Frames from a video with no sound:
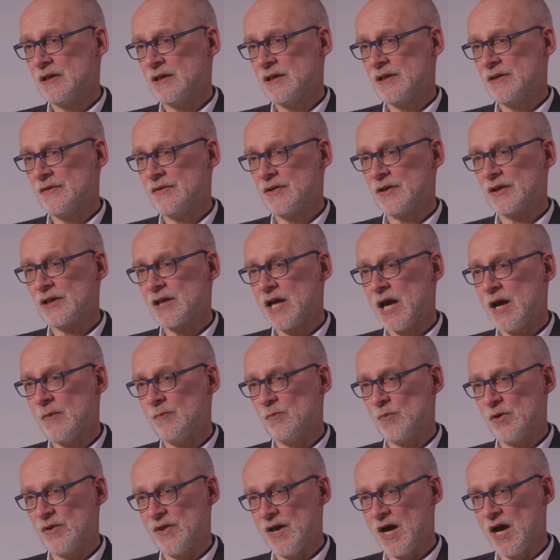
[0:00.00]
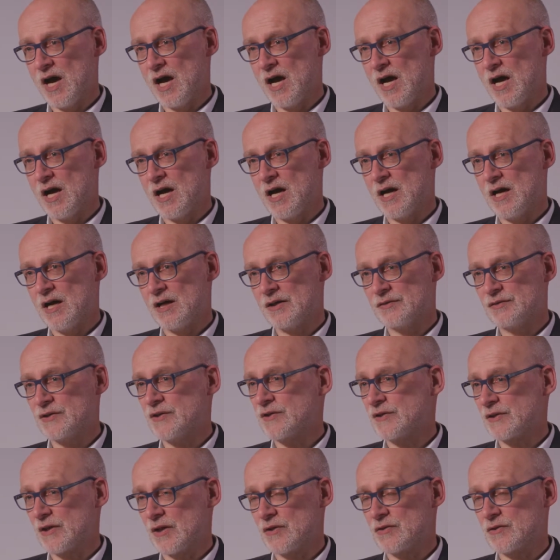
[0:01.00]
that come with our
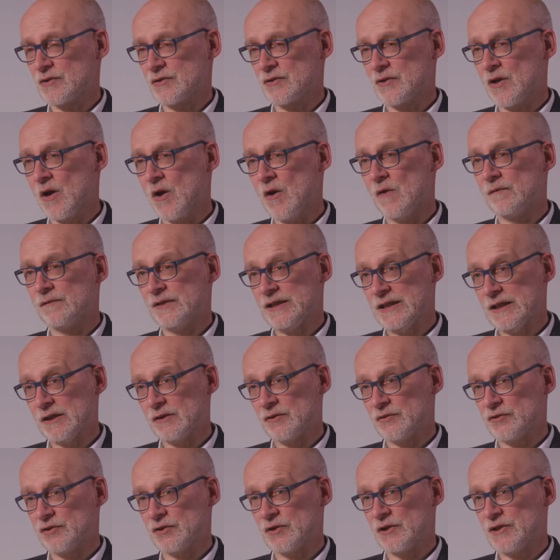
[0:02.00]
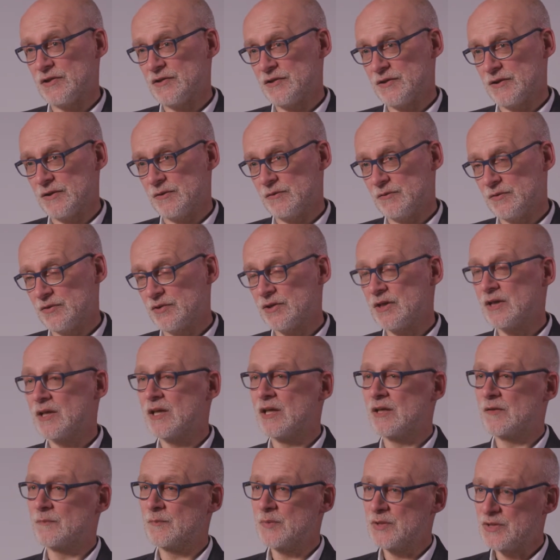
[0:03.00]
discussion of ecological issues,
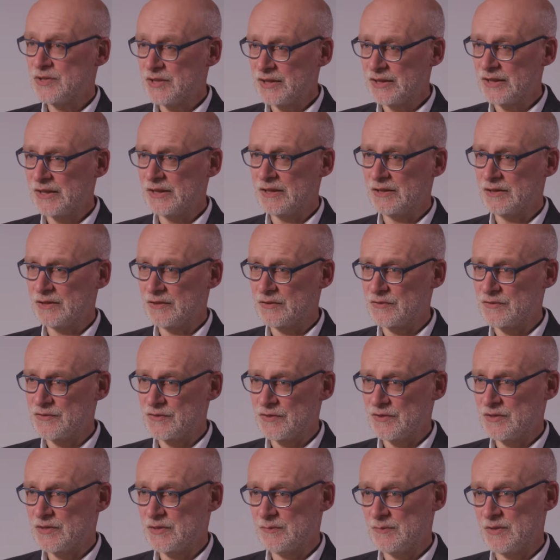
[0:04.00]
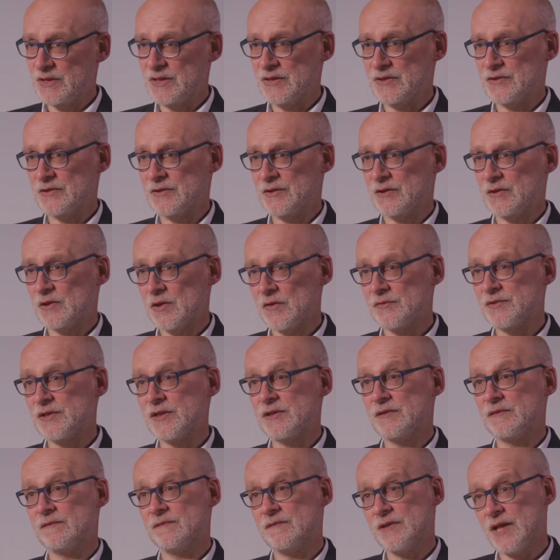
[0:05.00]
and of particular concern to me is the
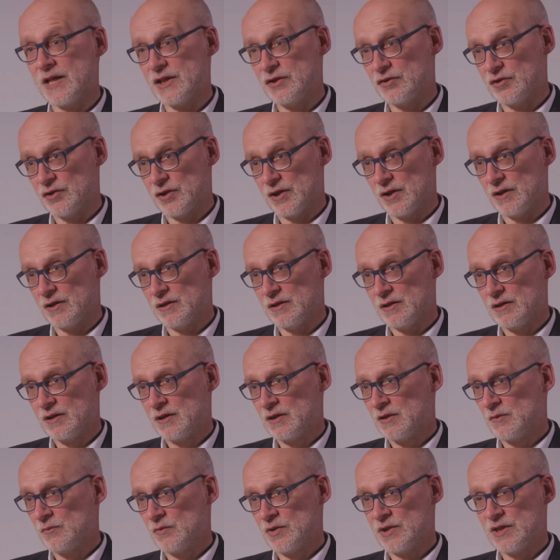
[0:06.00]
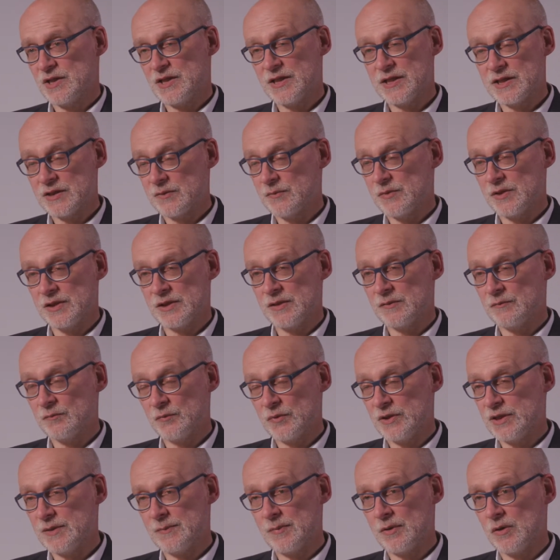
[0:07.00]
concept of nature, which it seems to be
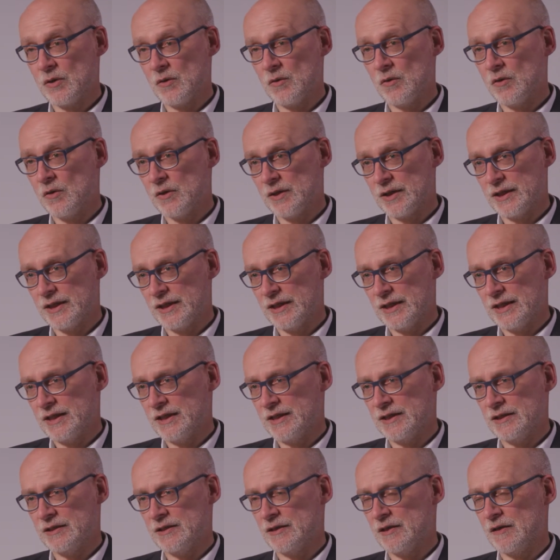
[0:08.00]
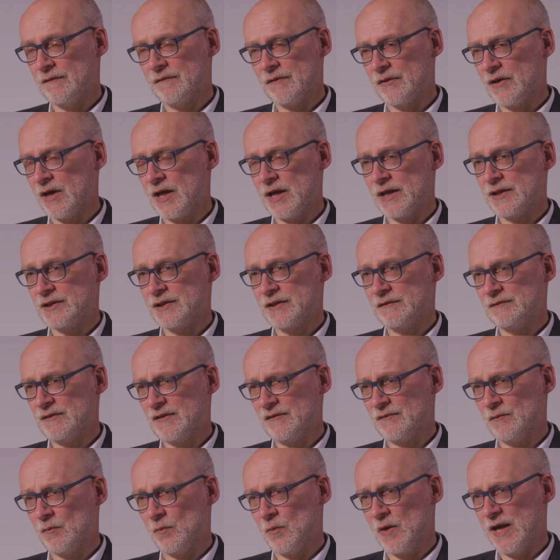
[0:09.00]
we deploy in a variety of
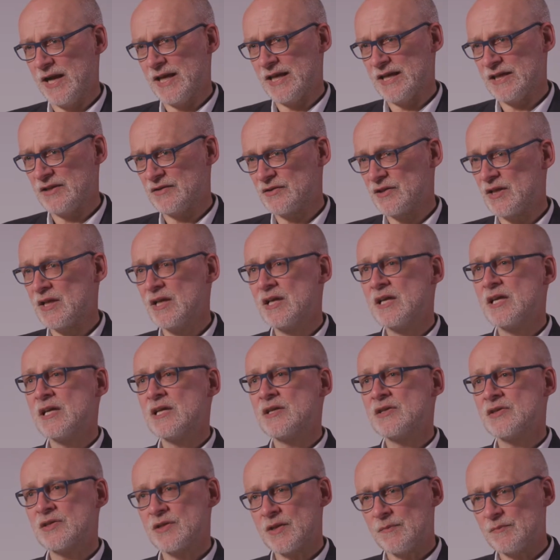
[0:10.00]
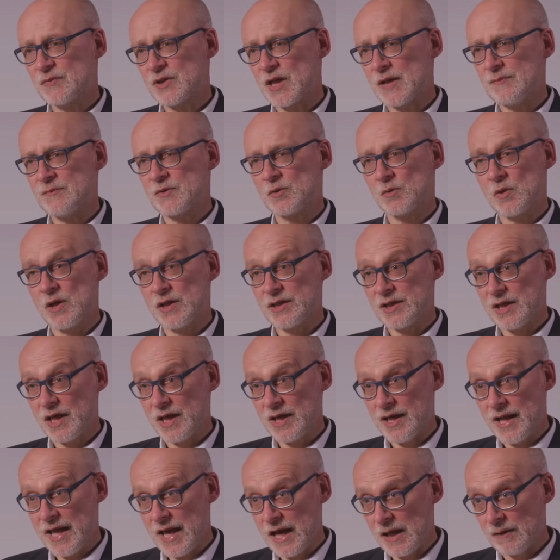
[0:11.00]
different ways, sometimes quite
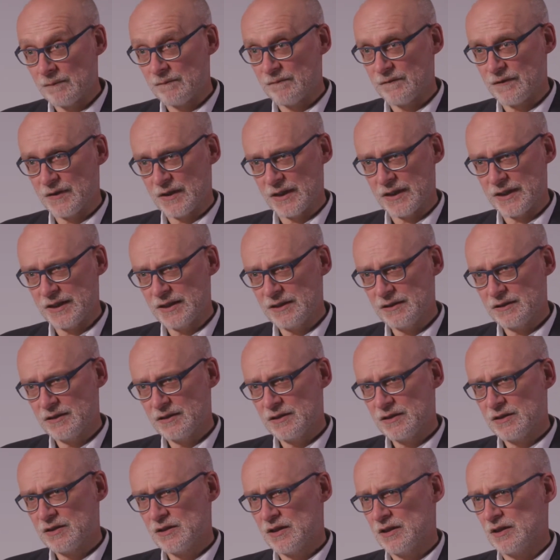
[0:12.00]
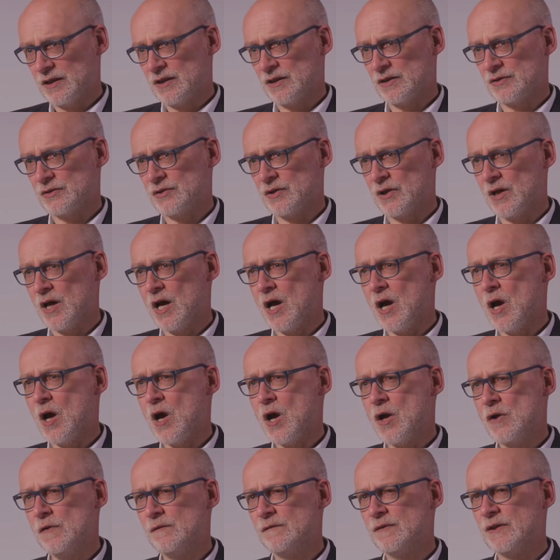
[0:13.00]
unhelpfully, to
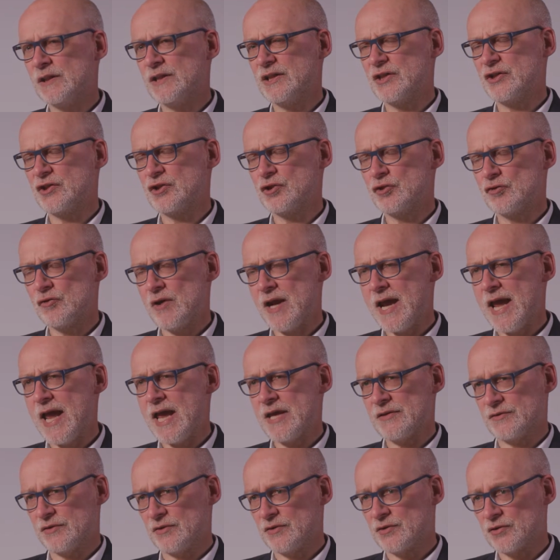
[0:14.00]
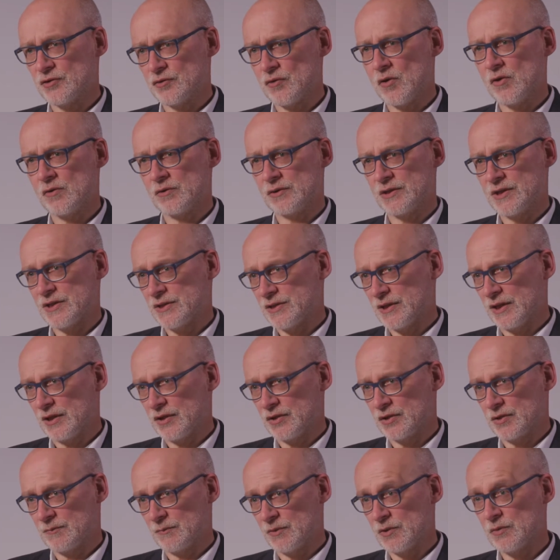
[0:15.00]
overly stress a strong
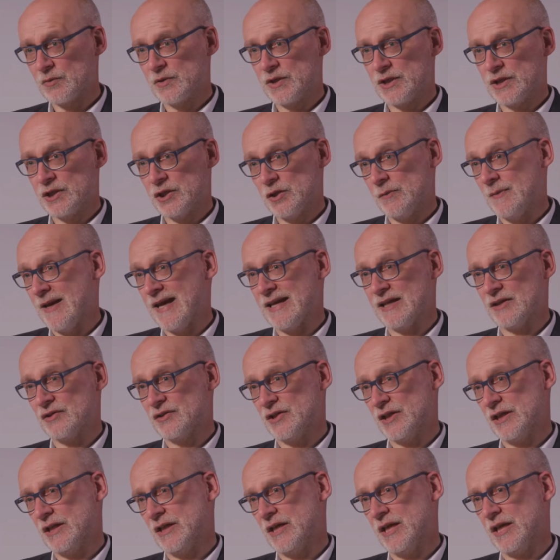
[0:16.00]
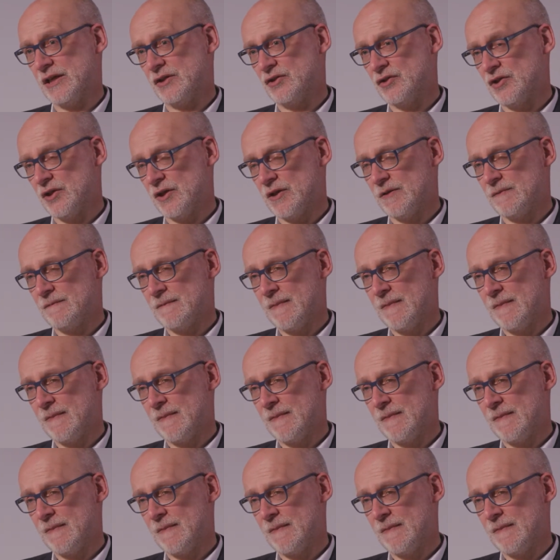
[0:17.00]
distinction between humanity and nature.